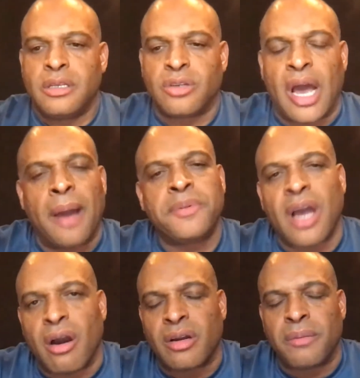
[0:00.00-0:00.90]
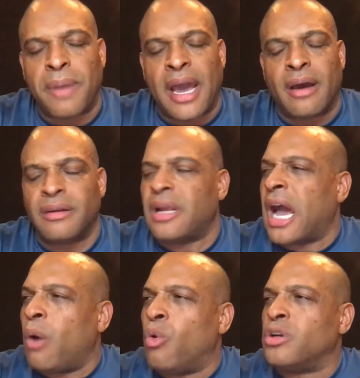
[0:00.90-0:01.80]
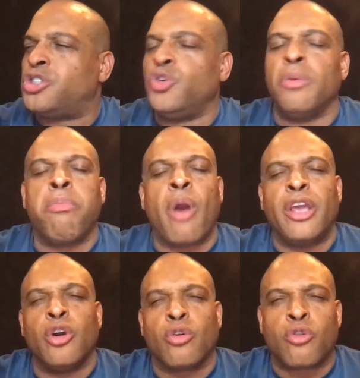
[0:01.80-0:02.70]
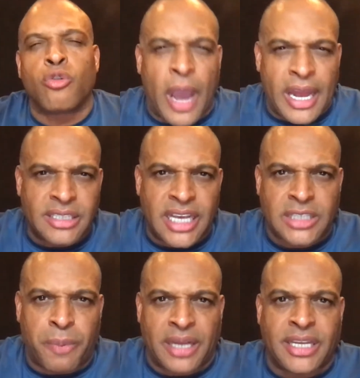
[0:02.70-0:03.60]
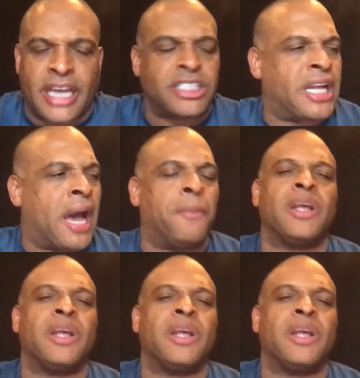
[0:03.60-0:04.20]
So I'm talking about, I want you to bring your greatest expectation.